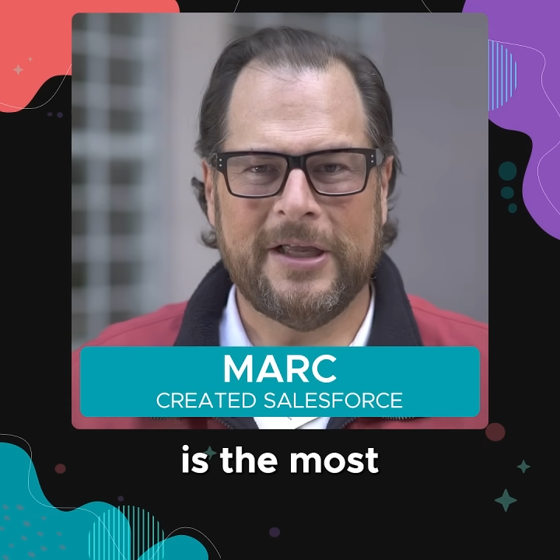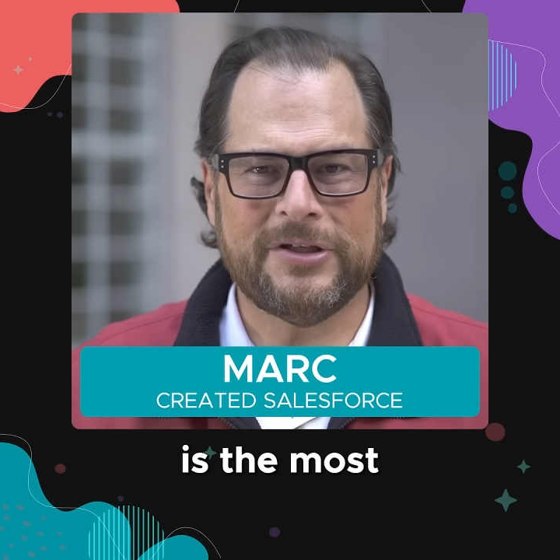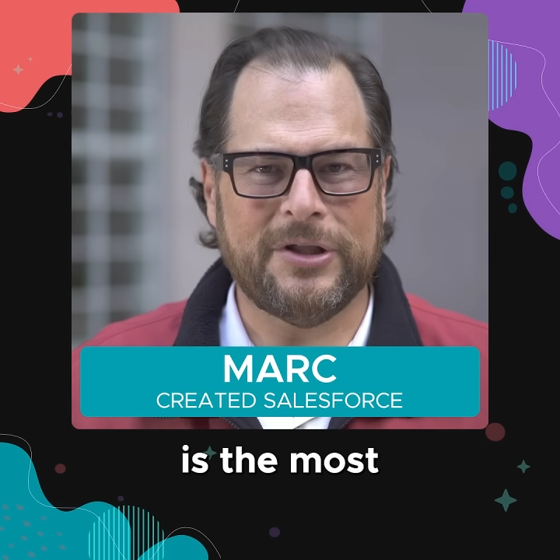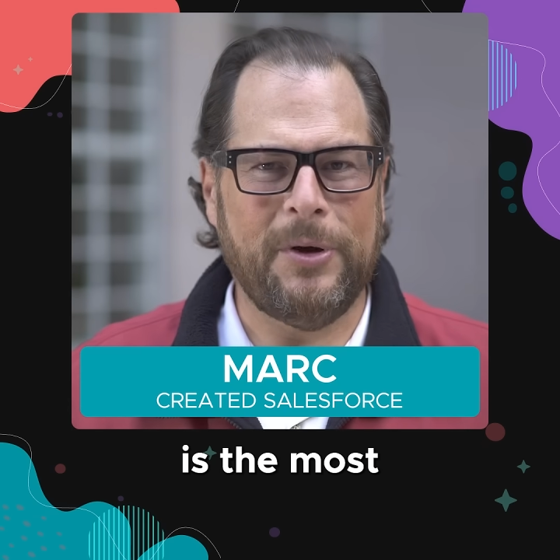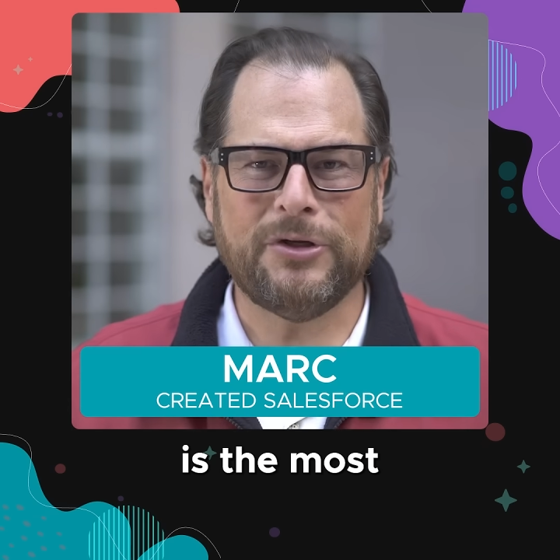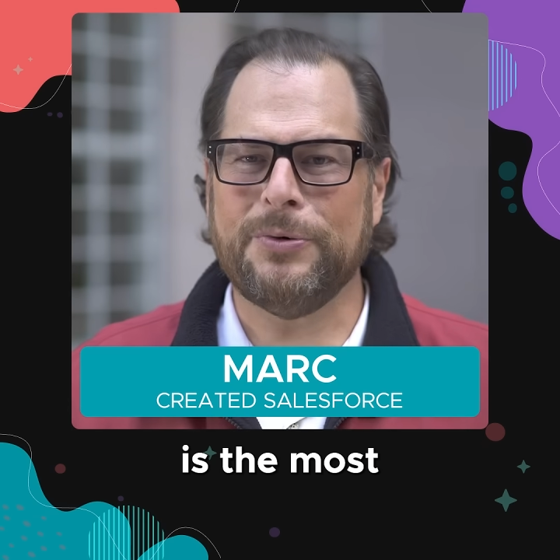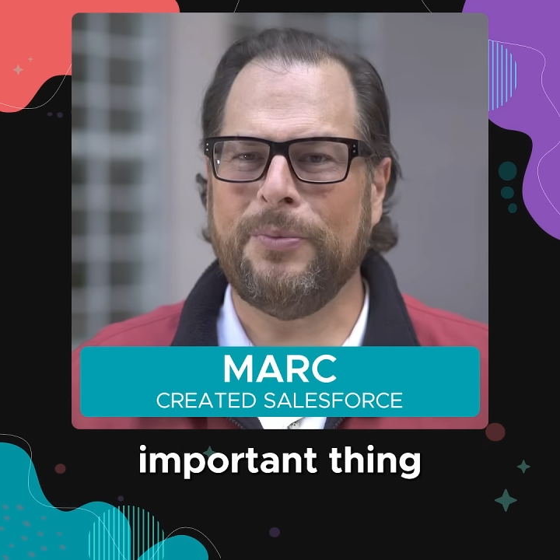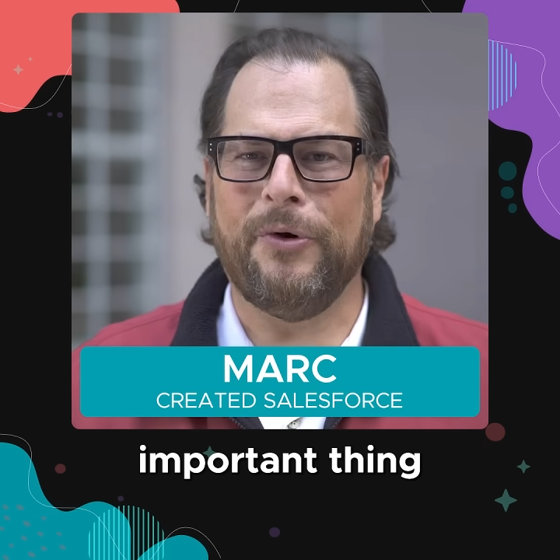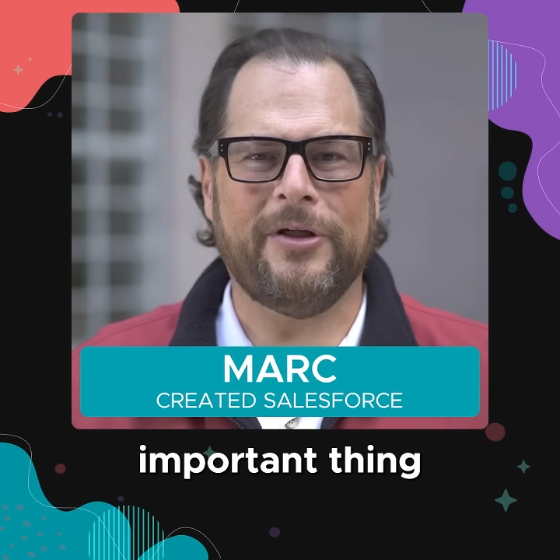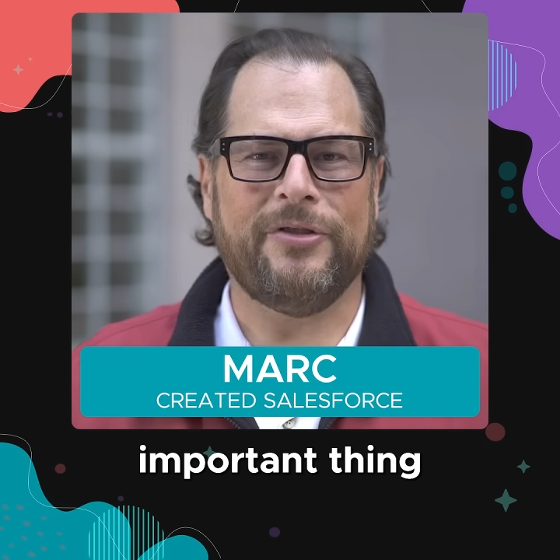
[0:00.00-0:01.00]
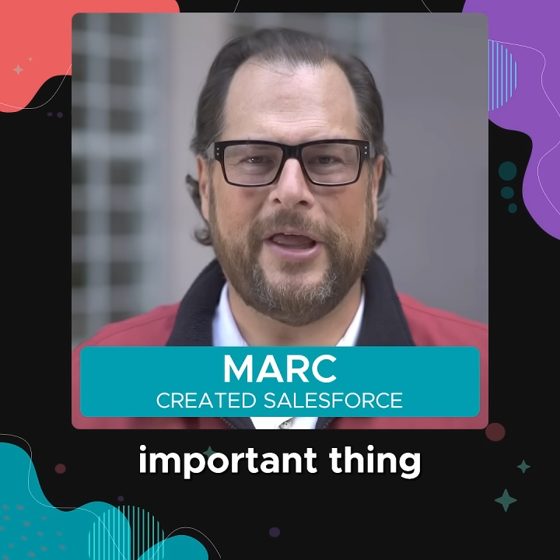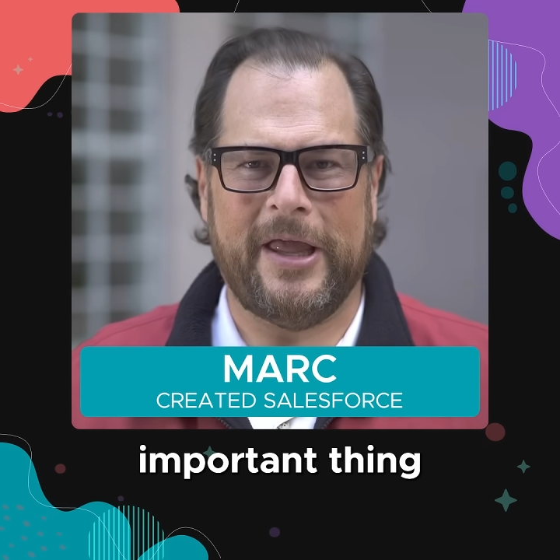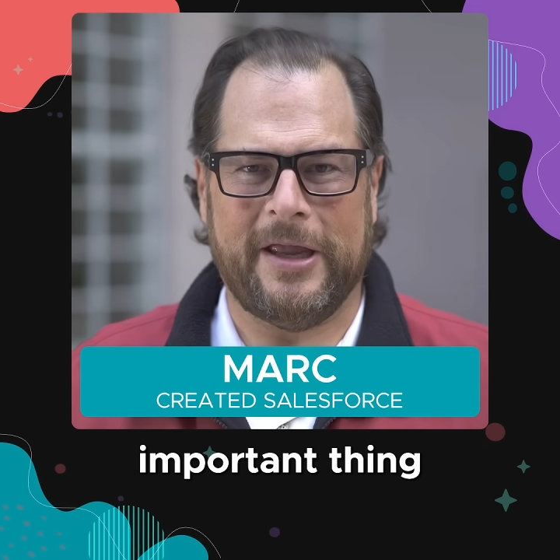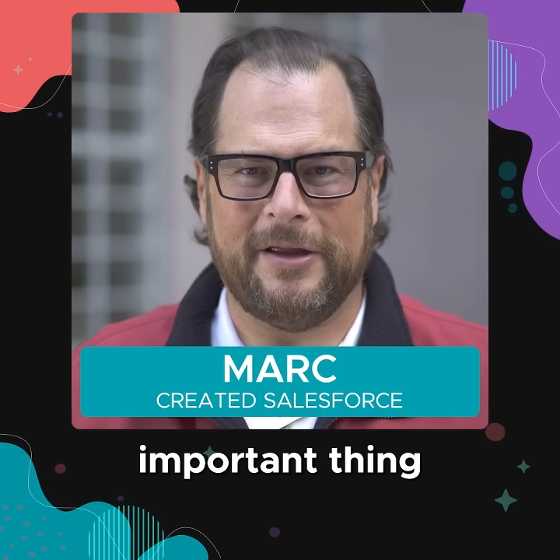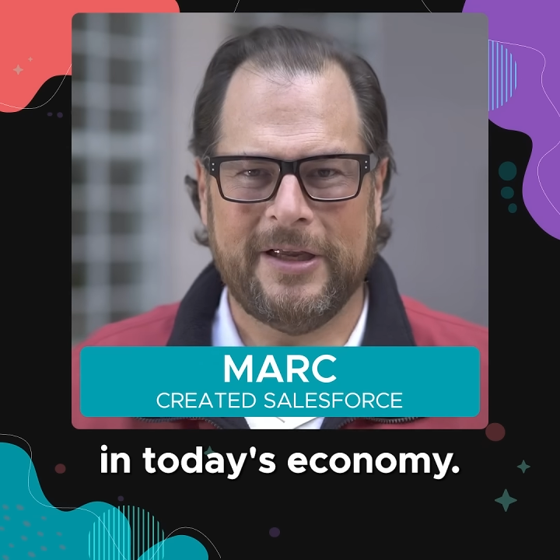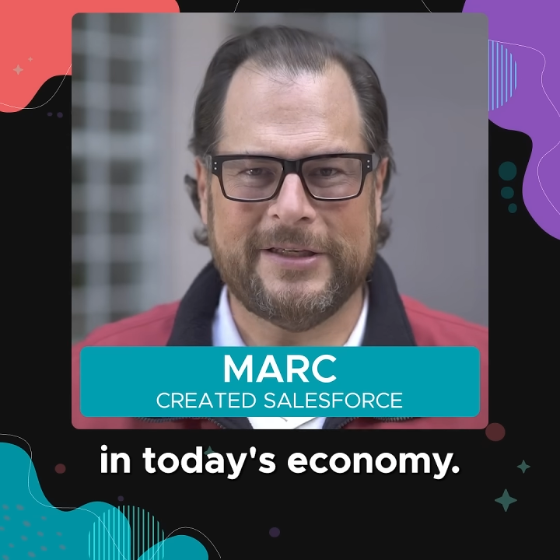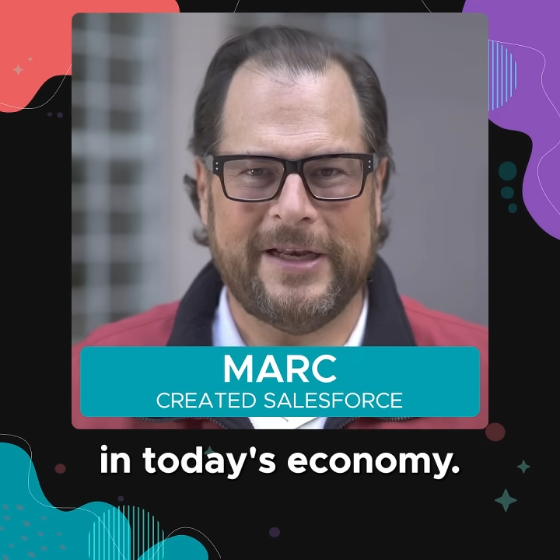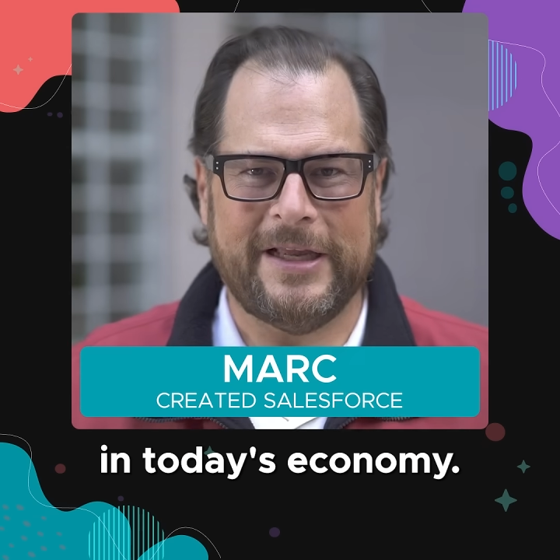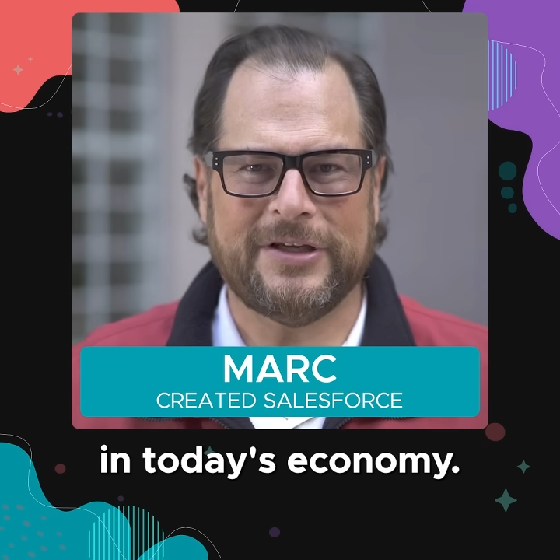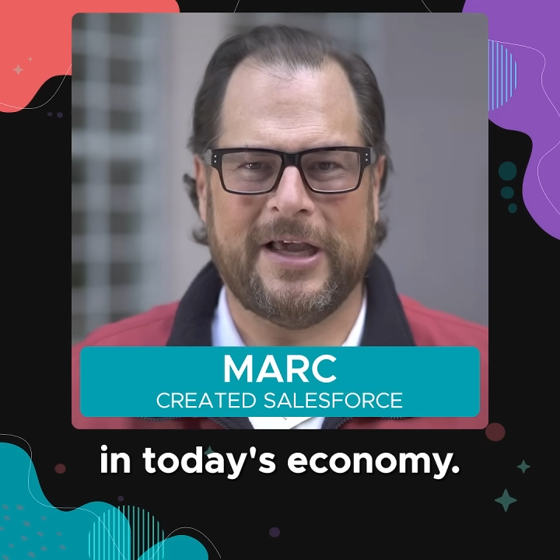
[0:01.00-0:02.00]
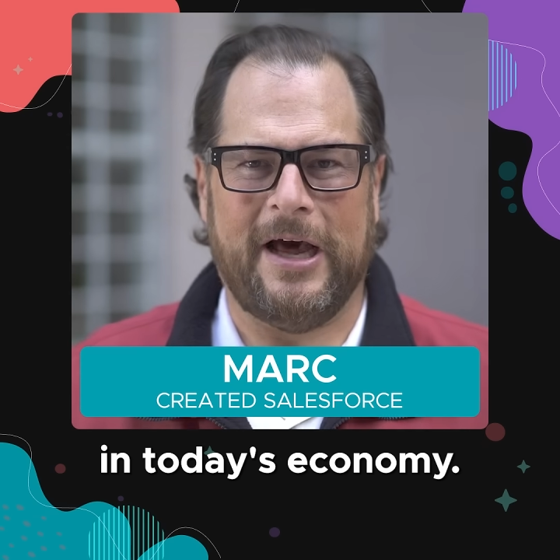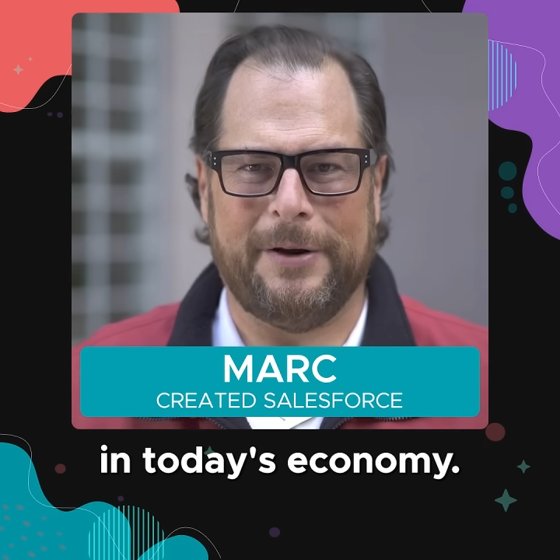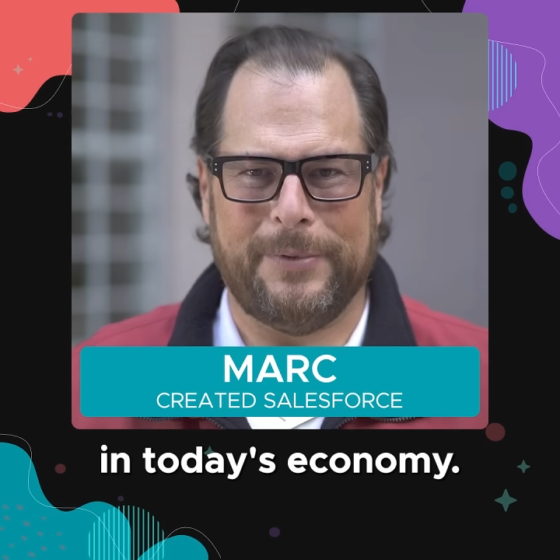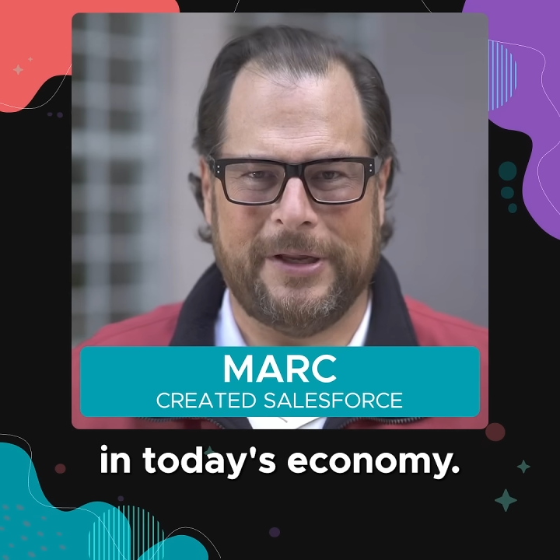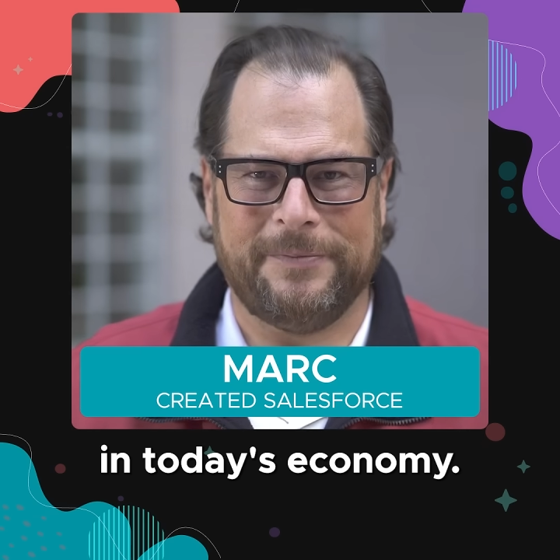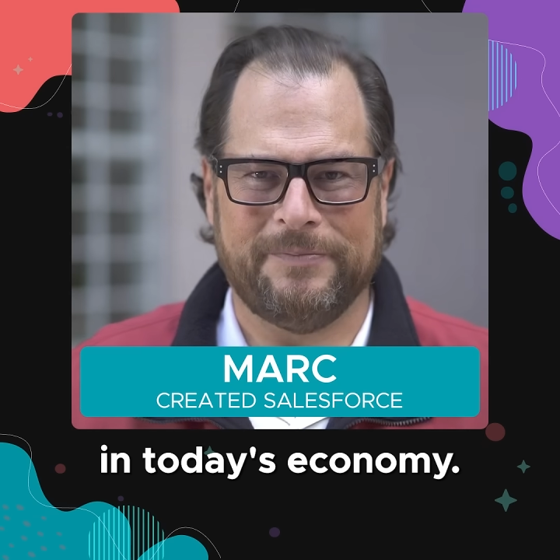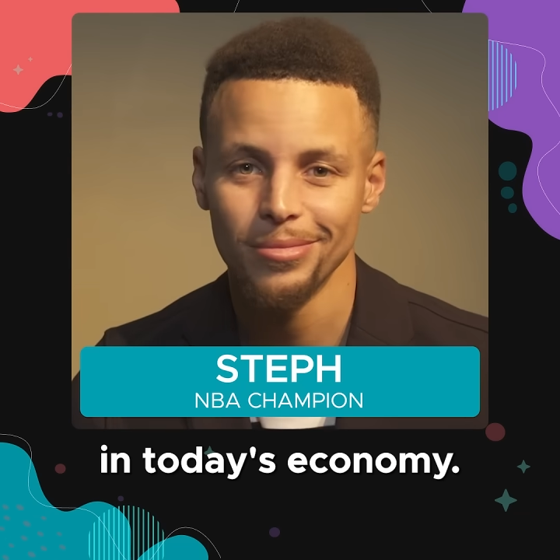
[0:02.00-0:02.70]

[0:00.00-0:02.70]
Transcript: is the most important thing in today's economy.